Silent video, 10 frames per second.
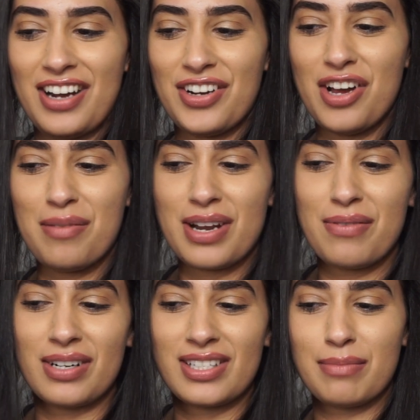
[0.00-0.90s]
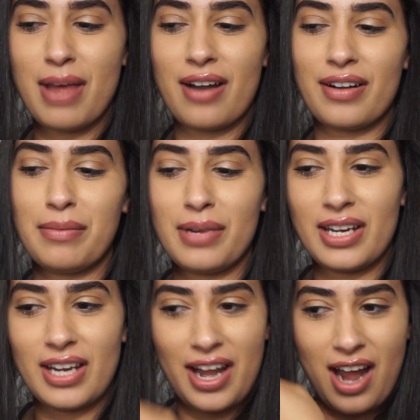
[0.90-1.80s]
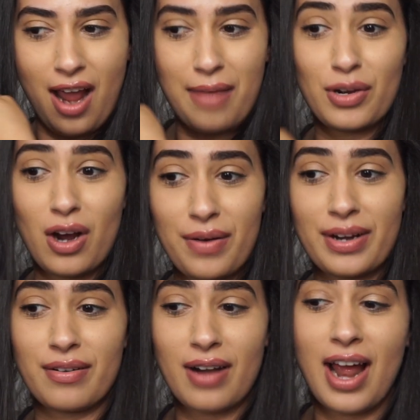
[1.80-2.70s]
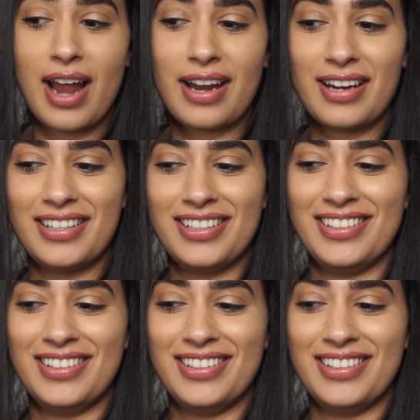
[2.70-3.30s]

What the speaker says: Nobody wants to marry me and I'm going grey.